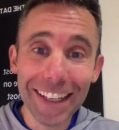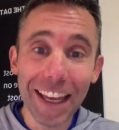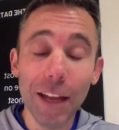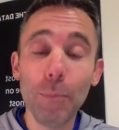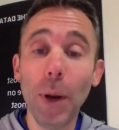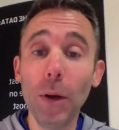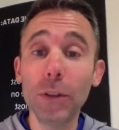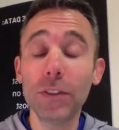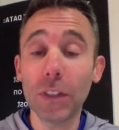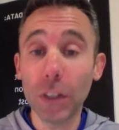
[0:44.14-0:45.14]
and
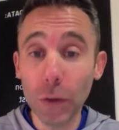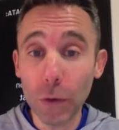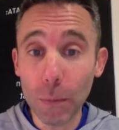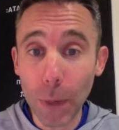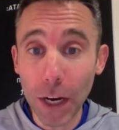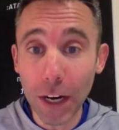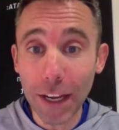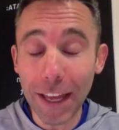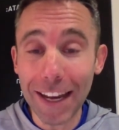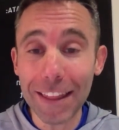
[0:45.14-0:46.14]

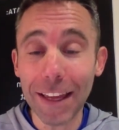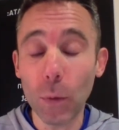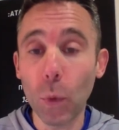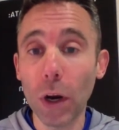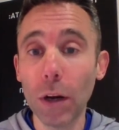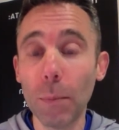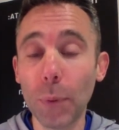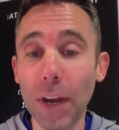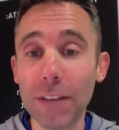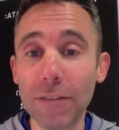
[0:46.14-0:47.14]
post-Gutenberg, anything
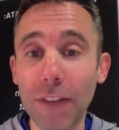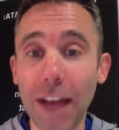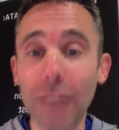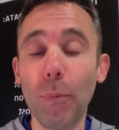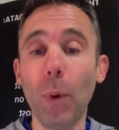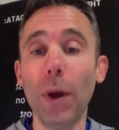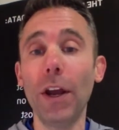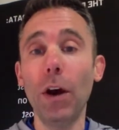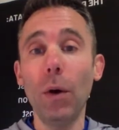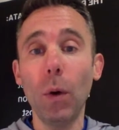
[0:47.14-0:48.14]
WordPress
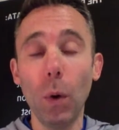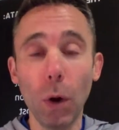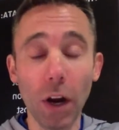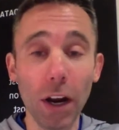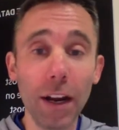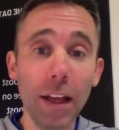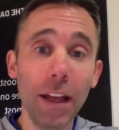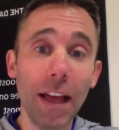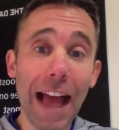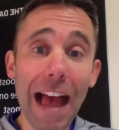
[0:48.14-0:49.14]
5.0 or
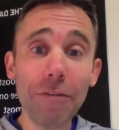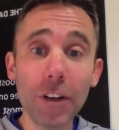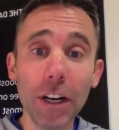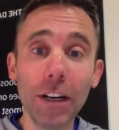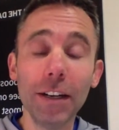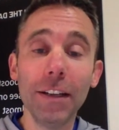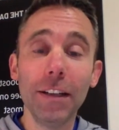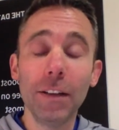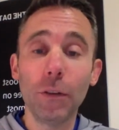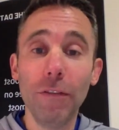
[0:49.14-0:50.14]
after,
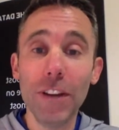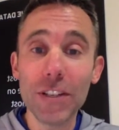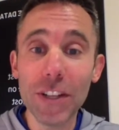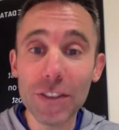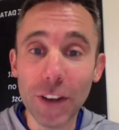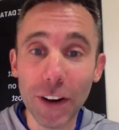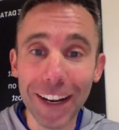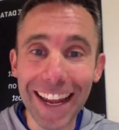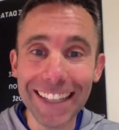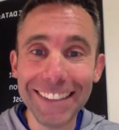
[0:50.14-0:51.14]
revisions are
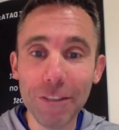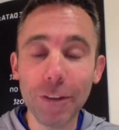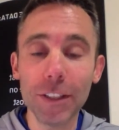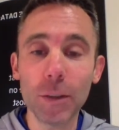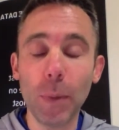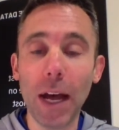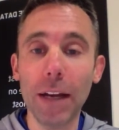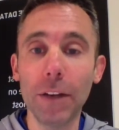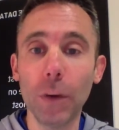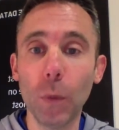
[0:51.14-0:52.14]
in a different
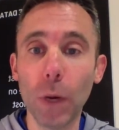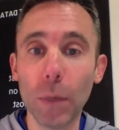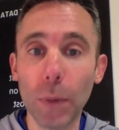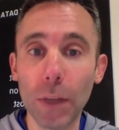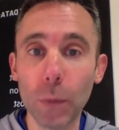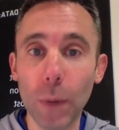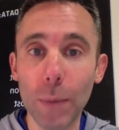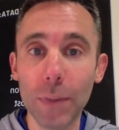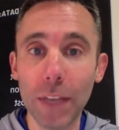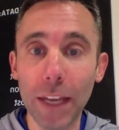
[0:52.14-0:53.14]
spot in your WordPress
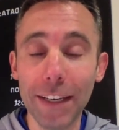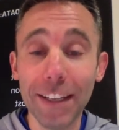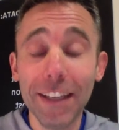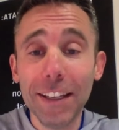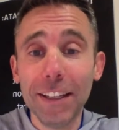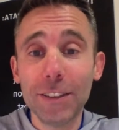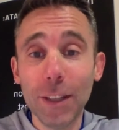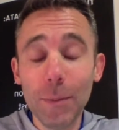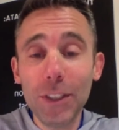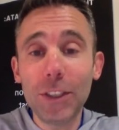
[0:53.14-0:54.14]
website.
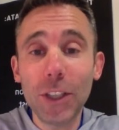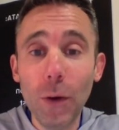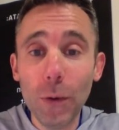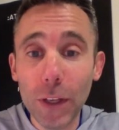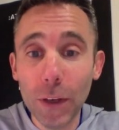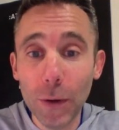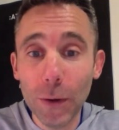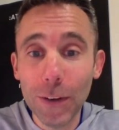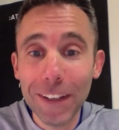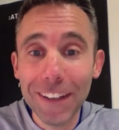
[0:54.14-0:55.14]
So let me show you